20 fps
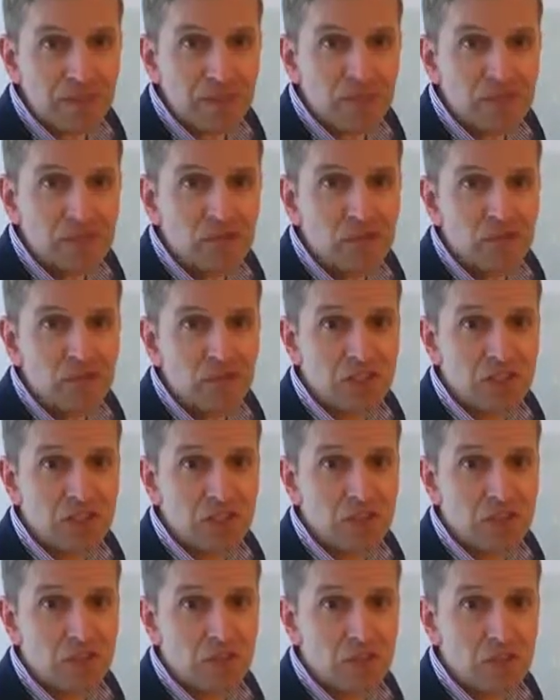He or
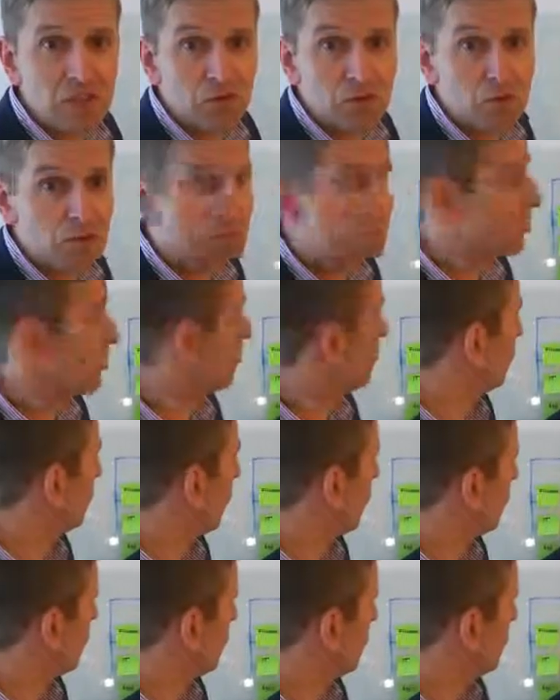she would report
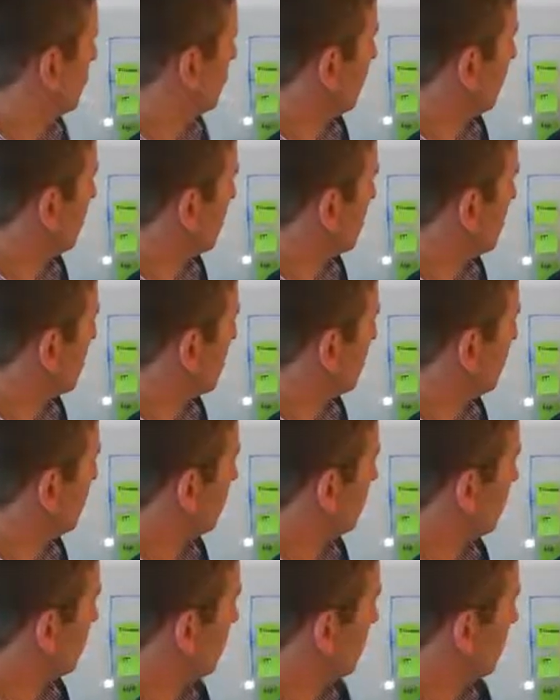both to a
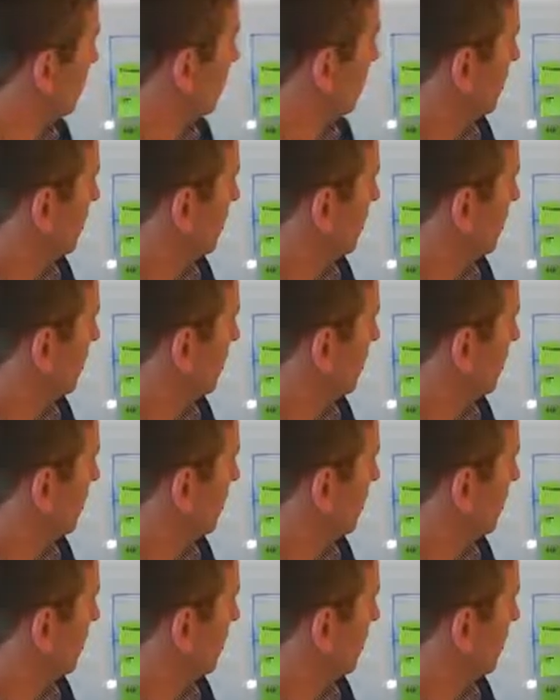regional